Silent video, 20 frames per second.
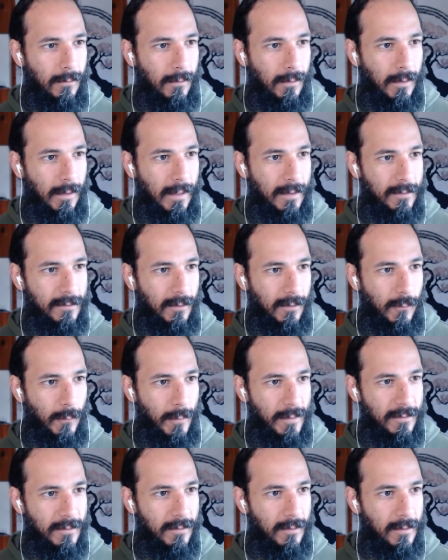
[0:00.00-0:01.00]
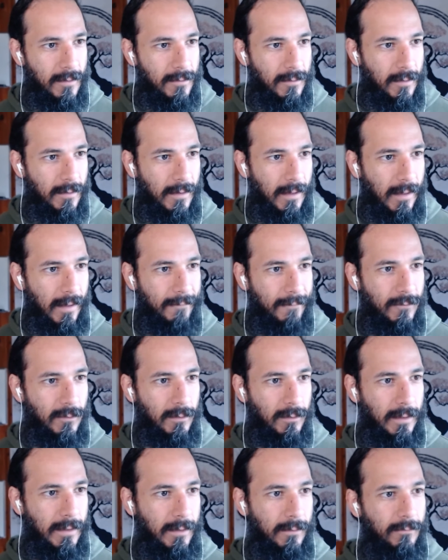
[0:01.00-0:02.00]
I guess the coincidence that they have to
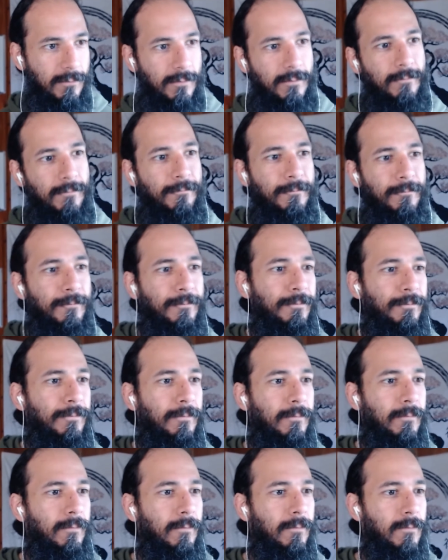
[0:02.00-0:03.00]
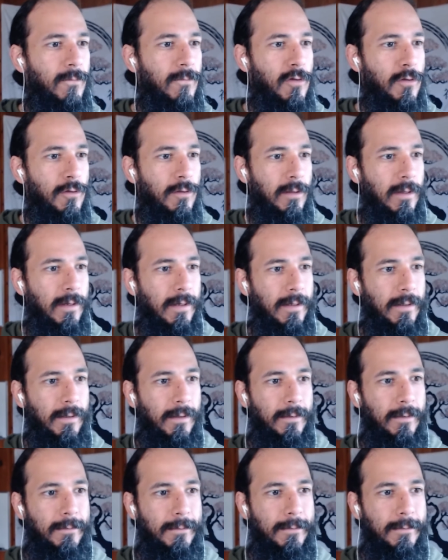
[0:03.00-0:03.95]
leave, just like